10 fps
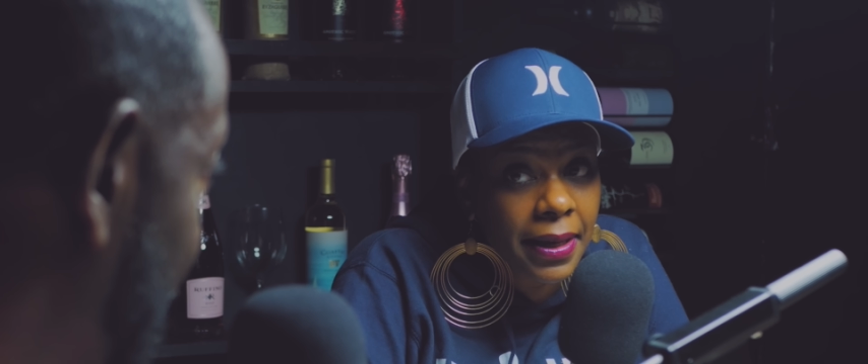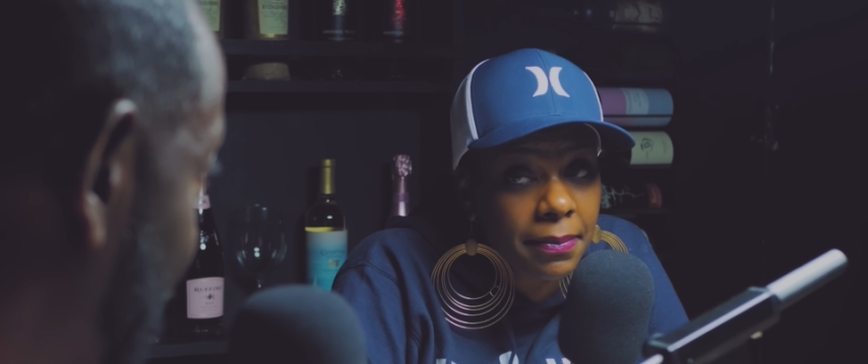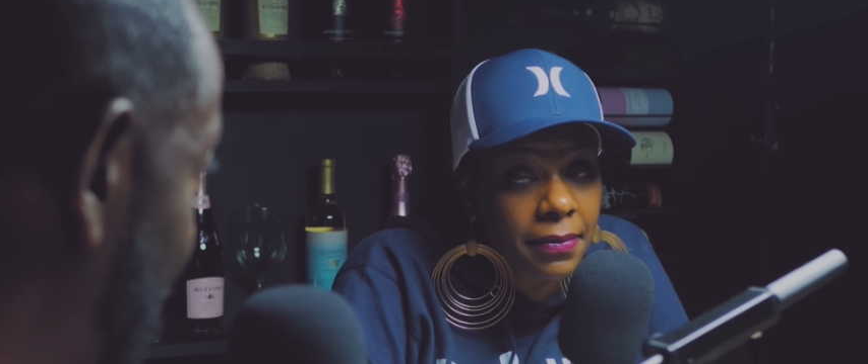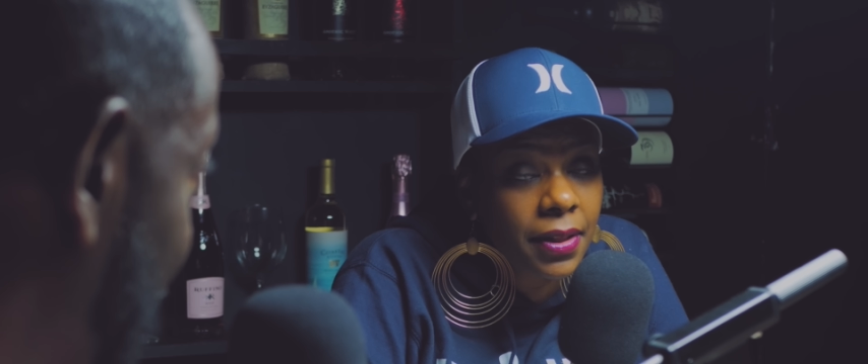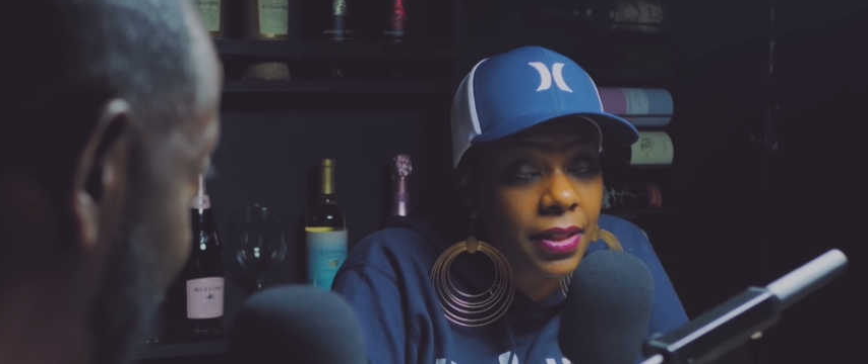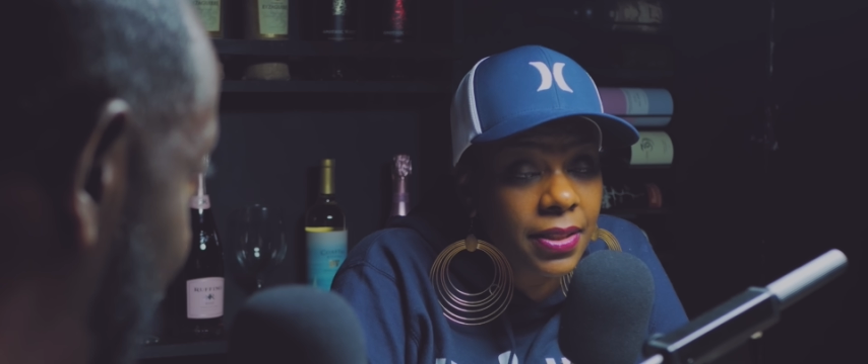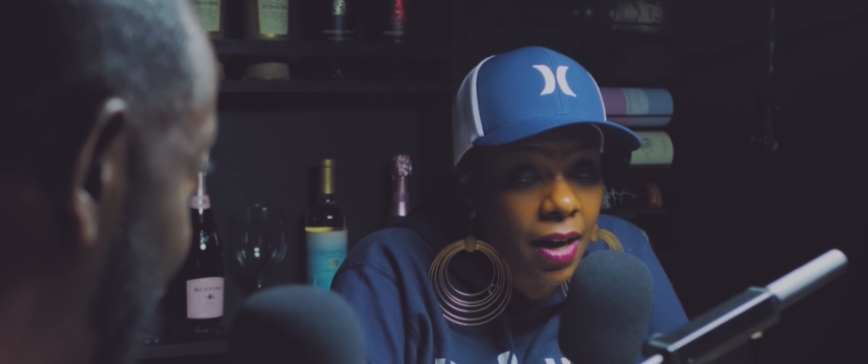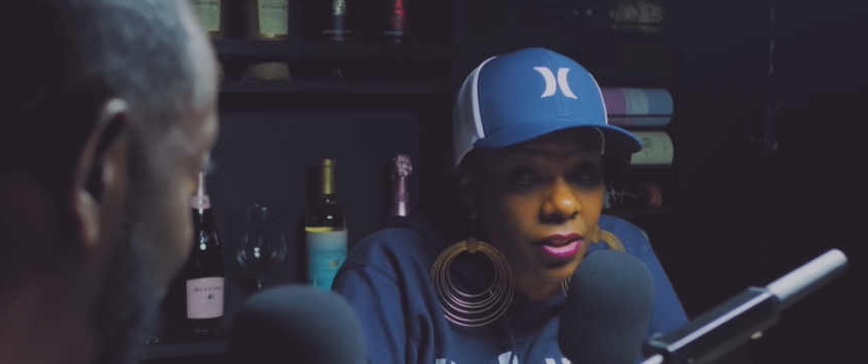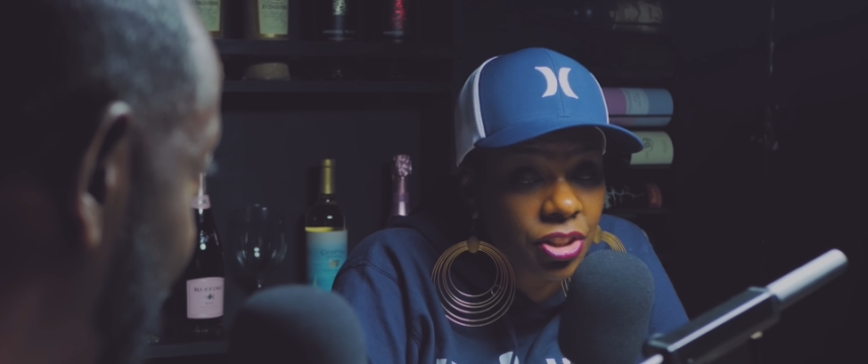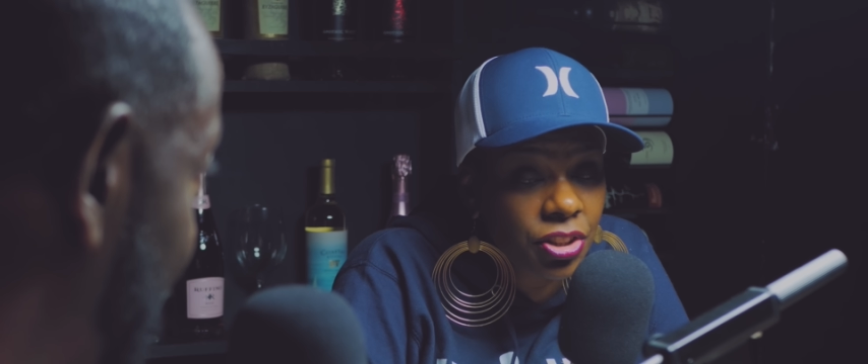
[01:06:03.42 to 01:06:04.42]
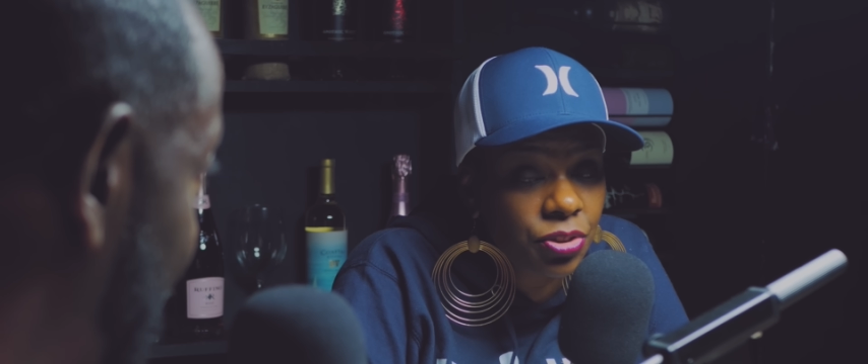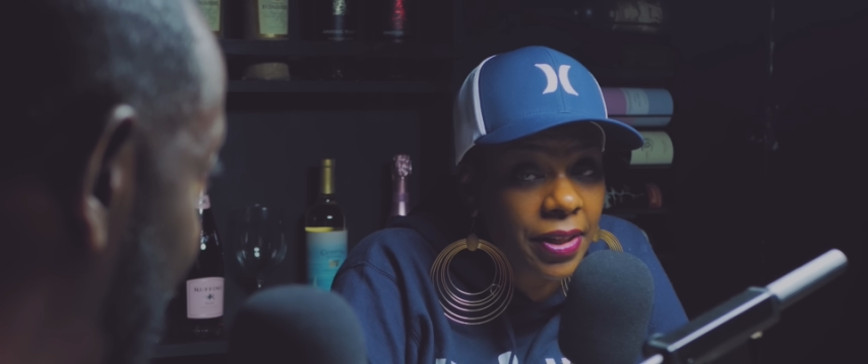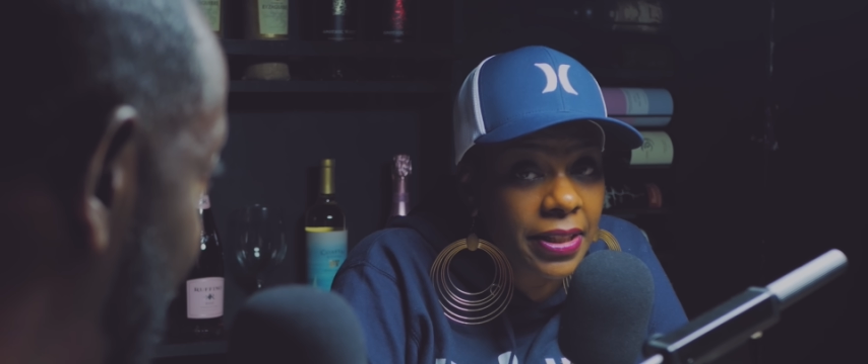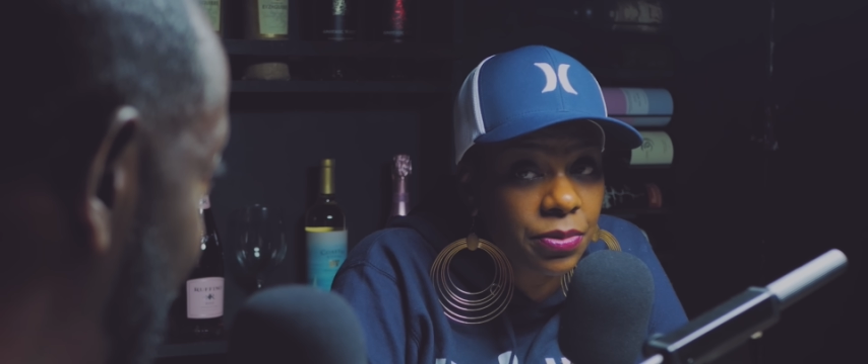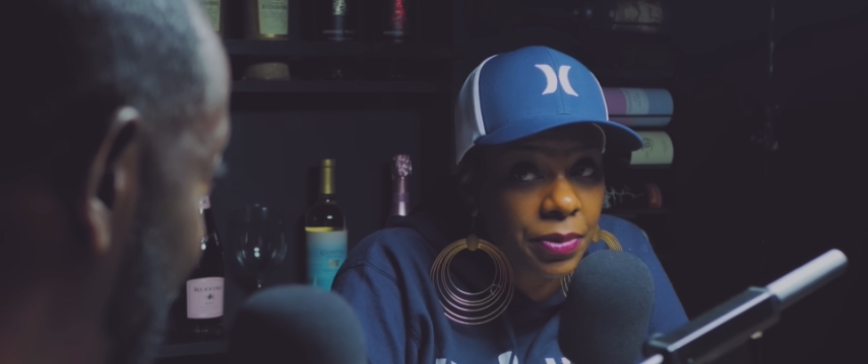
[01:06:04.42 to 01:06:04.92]
name. Mm-hmm. Latasha
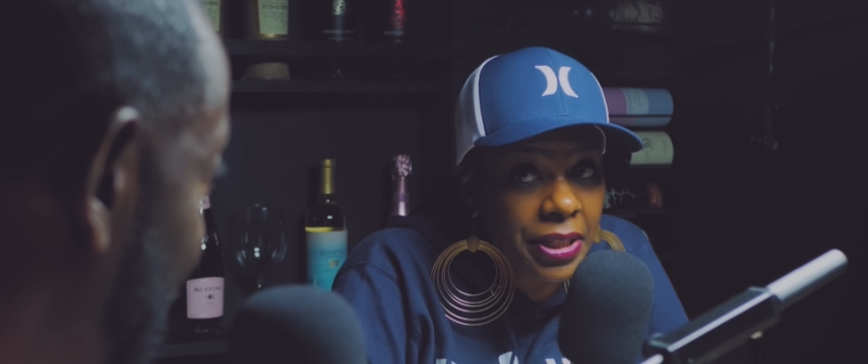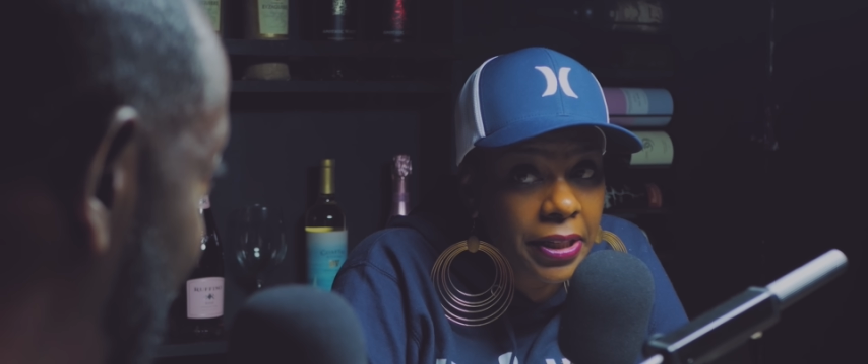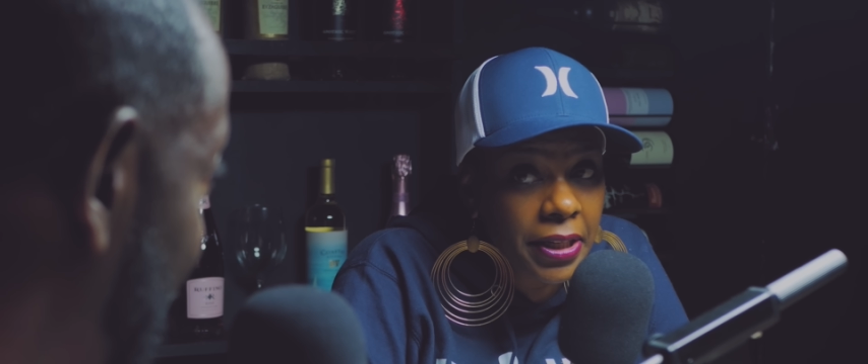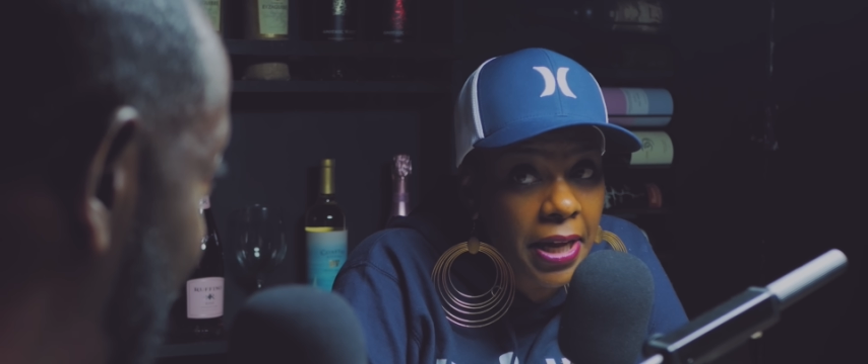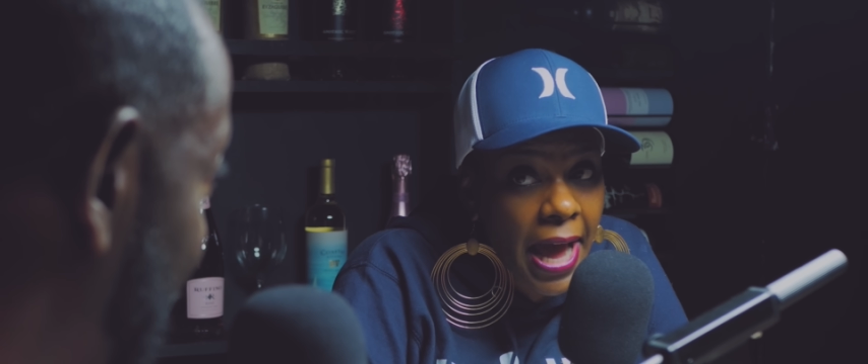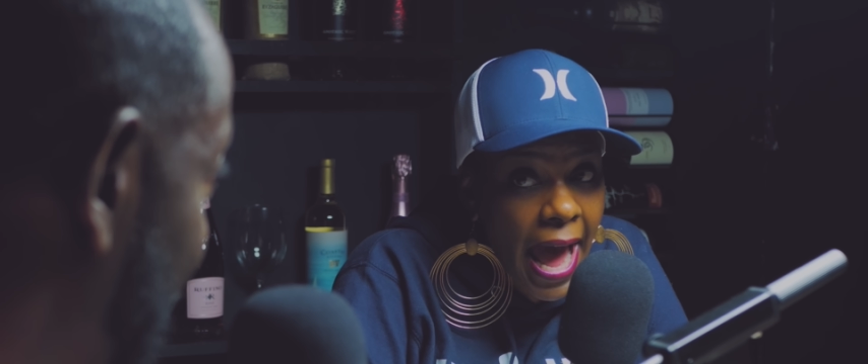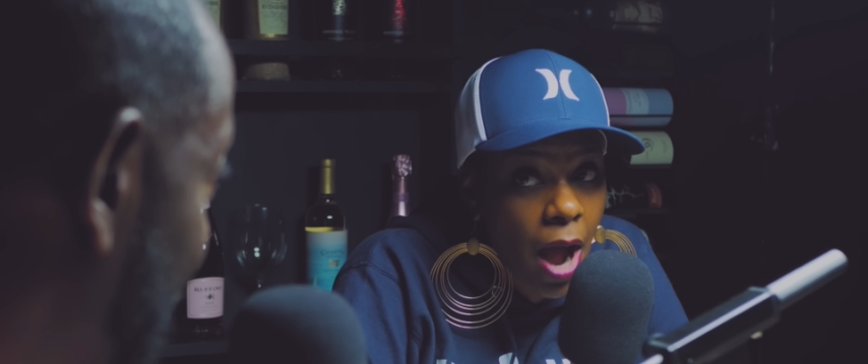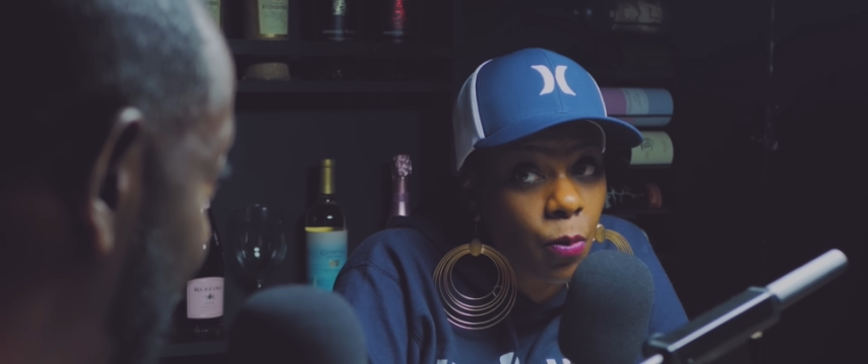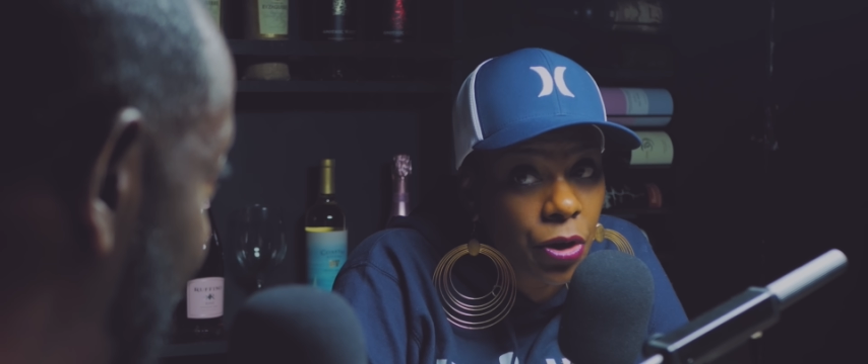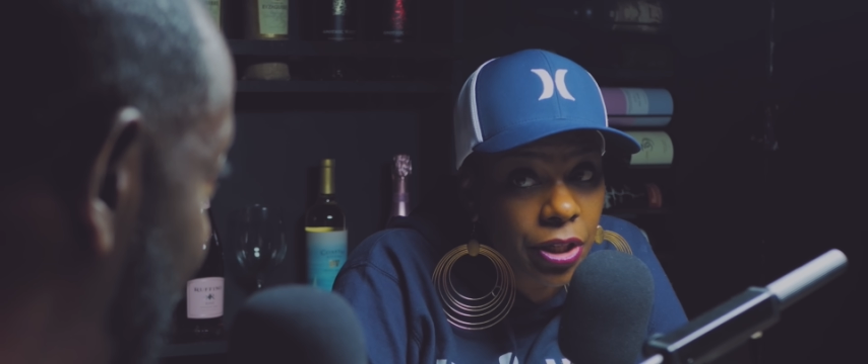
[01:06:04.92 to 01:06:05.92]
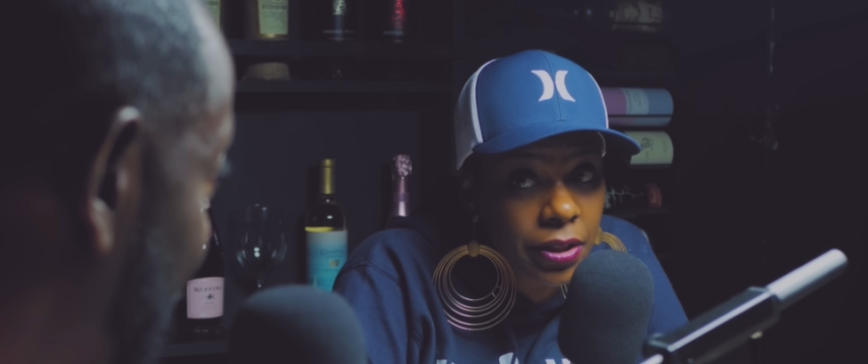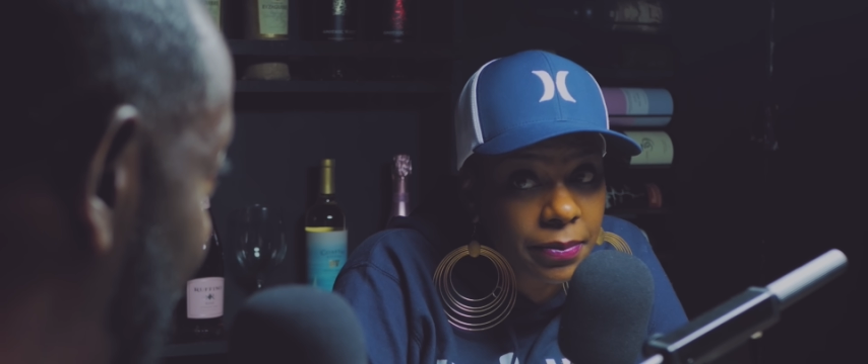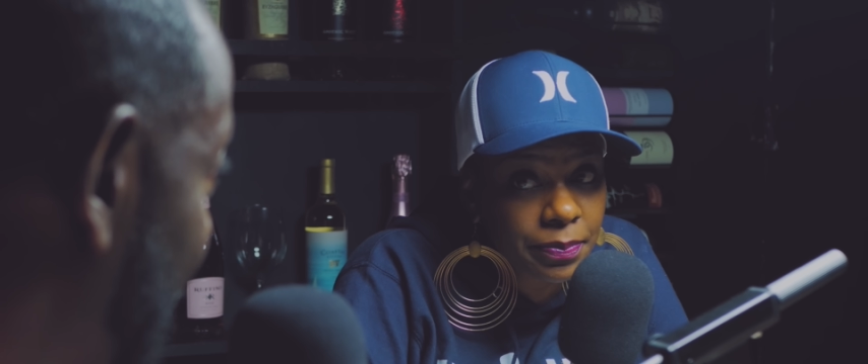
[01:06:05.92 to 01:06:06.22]
Transrina Howard.